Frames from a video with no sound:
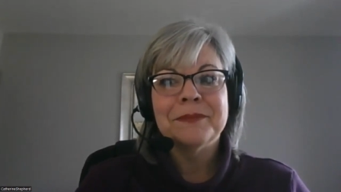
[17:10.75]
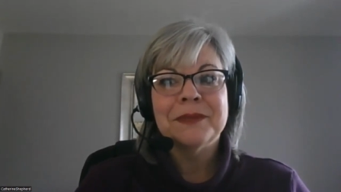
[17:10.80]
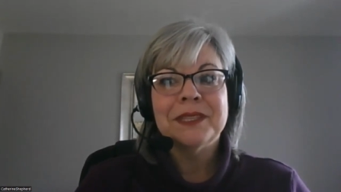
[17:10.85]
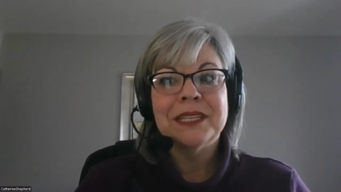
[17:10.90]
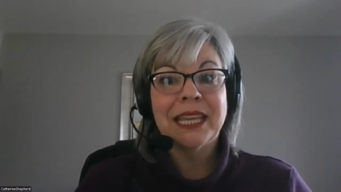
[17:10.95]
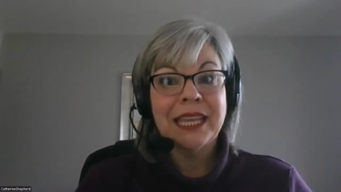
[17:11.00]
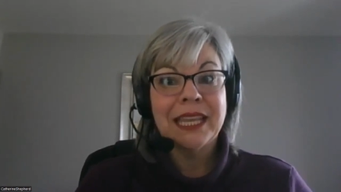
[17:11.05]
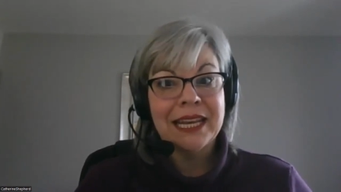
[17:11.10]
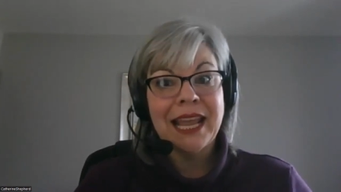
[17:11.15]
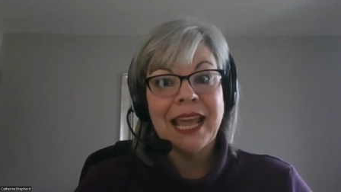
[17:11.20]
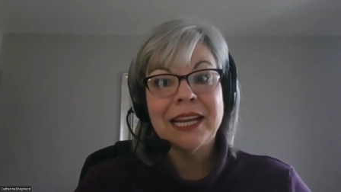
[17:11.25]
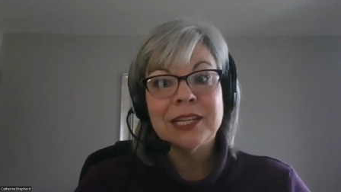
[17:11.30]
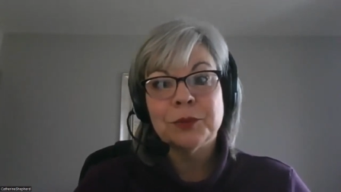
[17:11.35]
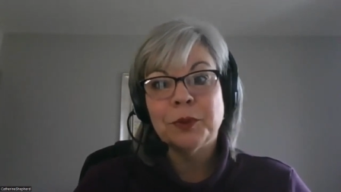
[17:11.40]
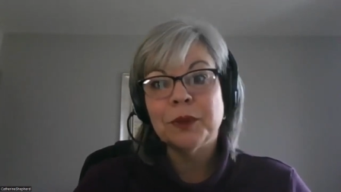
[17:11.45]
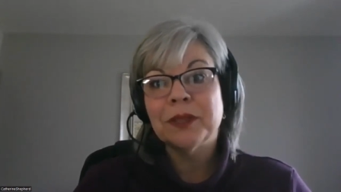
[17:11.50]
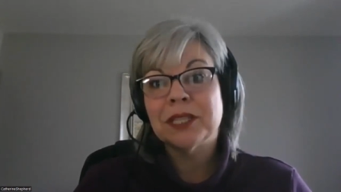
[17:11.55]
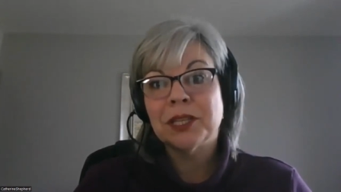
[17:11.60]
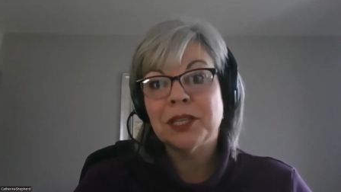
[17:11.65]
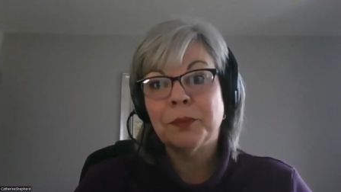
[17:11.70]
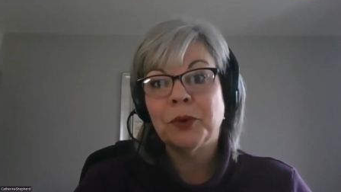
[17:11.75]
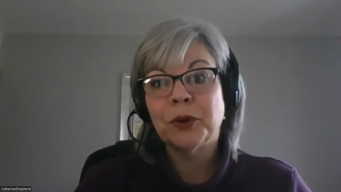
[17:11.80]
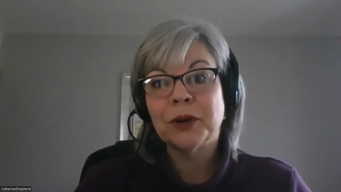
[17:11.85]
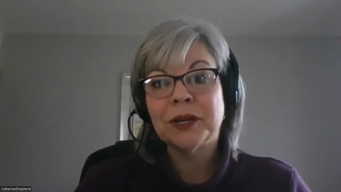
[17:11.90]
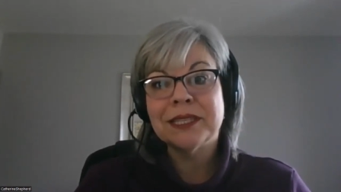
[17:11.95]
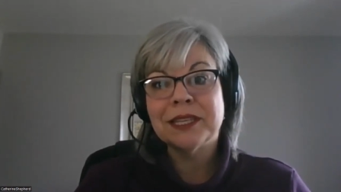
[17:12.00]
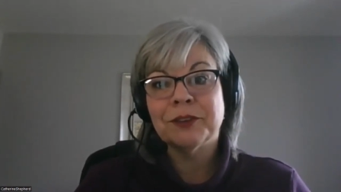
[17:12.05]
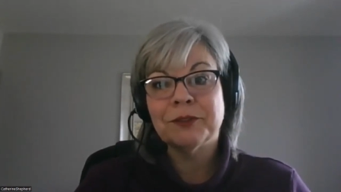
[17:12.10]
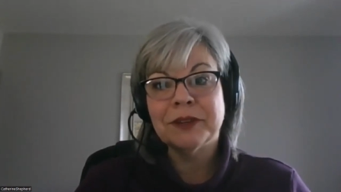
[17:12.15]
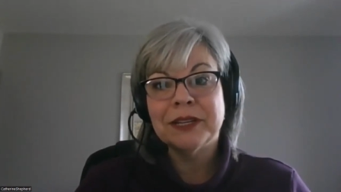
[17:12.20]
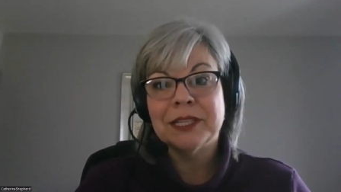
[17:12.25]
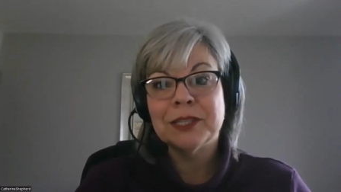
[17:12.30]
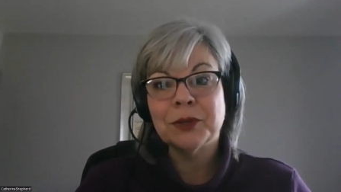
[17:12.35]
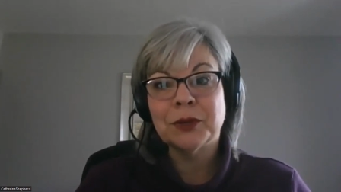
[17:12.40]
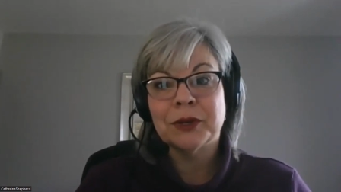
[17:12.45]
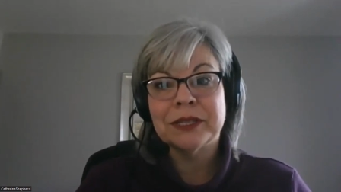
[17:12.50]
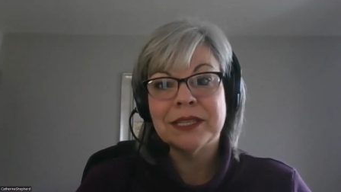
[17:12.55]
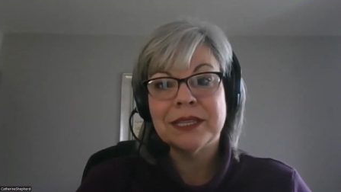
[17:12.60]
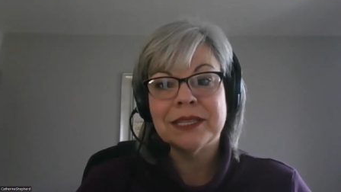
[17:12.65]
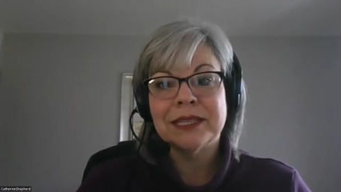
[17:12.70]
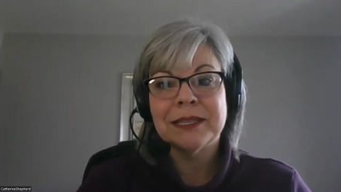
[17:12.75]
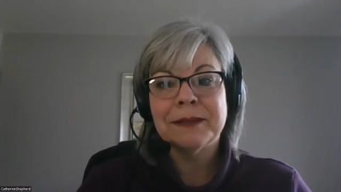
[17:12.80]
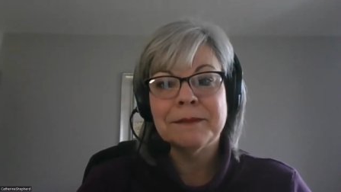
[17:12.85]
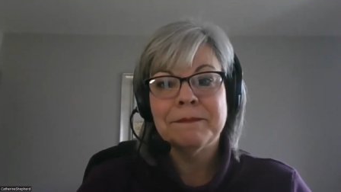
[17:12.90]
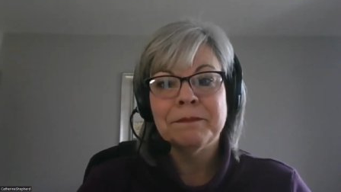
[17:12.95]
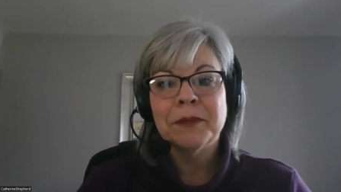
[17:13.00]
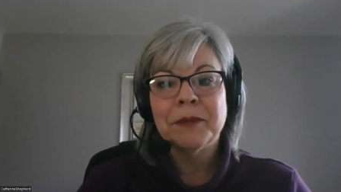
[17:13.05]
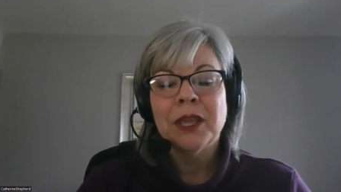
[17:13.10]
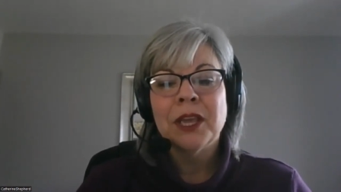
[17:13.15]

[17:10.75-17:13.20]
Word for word: to connect with supports and resources. Mm.